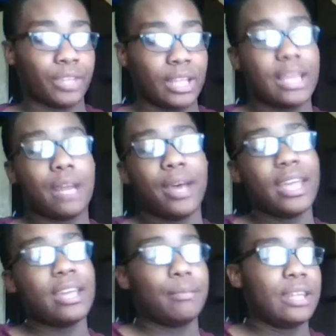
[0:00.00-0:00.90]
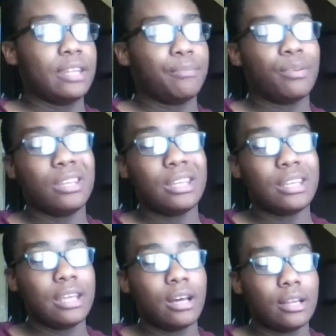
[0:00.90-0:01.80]
And I might end up putting
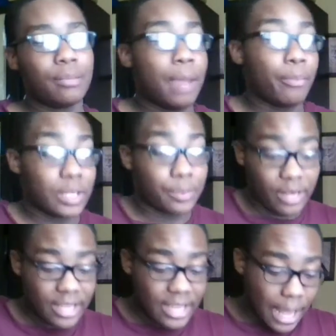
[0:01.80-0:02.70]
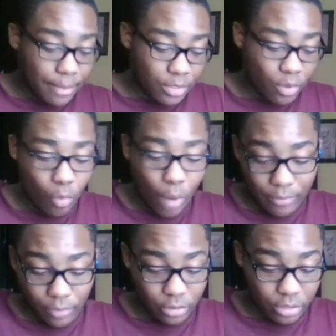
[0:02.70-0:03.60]
Piperex putting keycaps
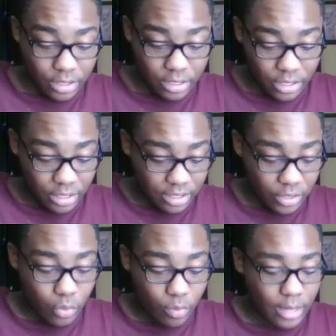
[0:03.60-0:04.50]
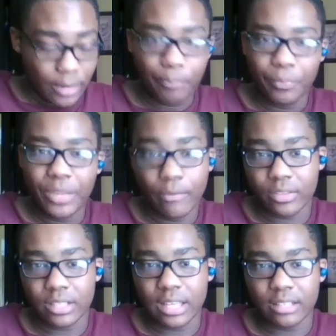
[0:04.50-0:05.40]
white versions just to
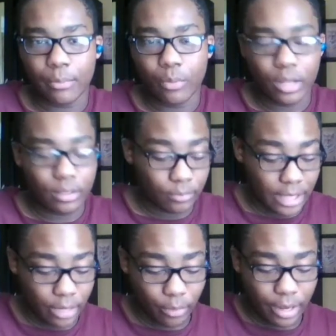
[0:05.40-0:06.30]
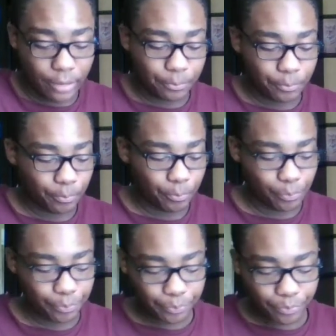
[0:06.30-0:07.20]
emphasize that point later on.
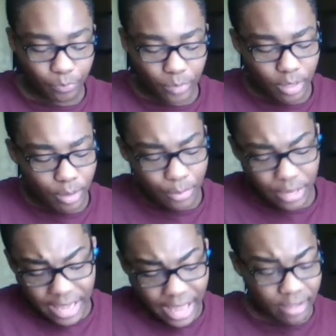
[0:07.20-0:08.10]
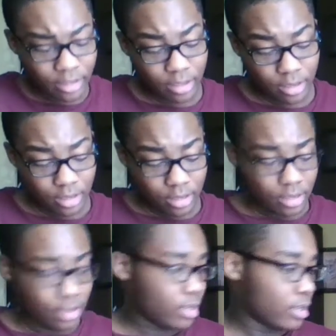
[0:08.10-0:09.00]
But yeah,
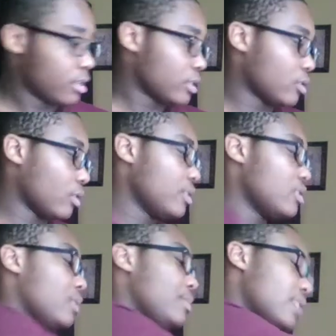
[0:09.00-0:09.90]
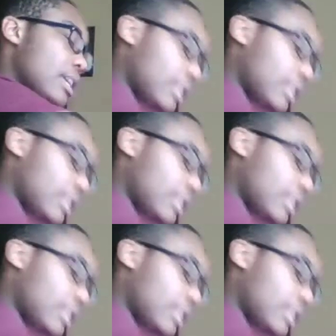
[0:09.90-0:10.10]
so let me take the